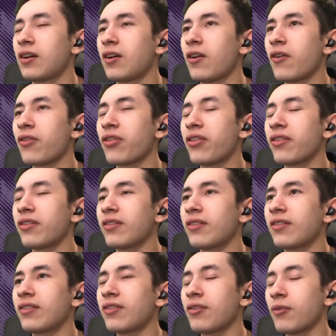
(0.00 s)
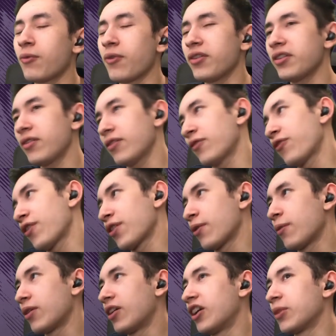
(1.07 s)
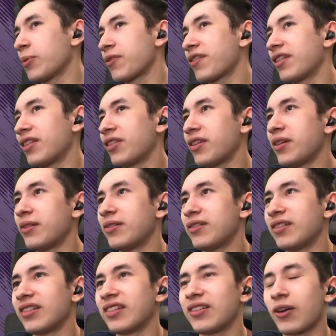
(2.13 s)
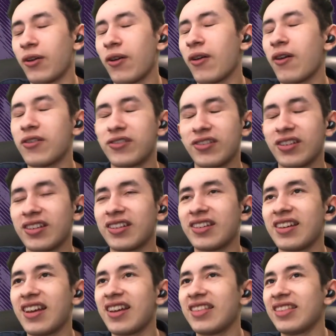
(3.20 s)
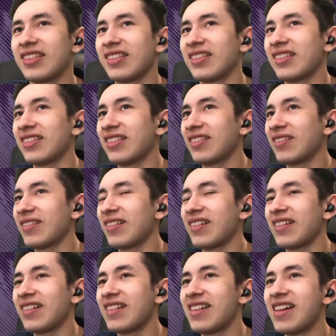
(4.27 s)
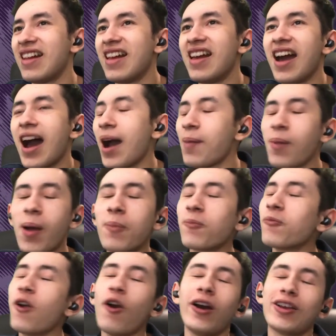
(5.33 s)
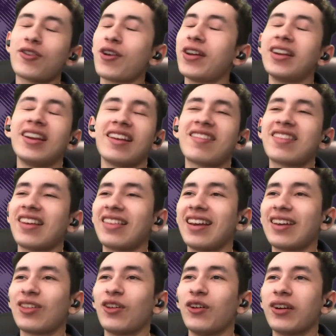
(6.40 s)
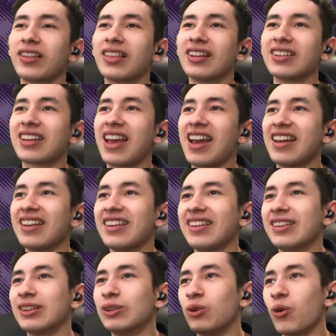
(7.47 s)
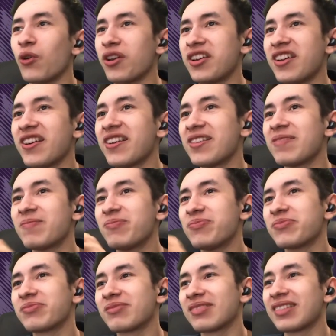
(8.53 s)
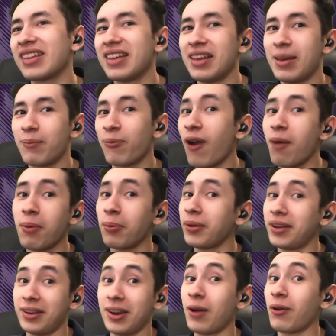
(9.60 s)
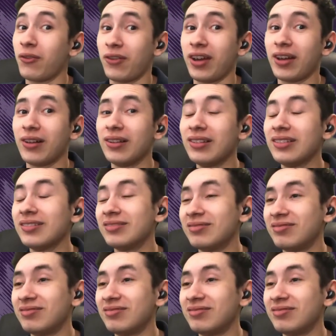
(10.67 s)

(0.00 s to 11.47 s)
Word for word: Are... So Rindo and Fret are 100% in the UG, or RG, and I'm I'm really trying to dissect like the the canon and the lore here, probably to no avail.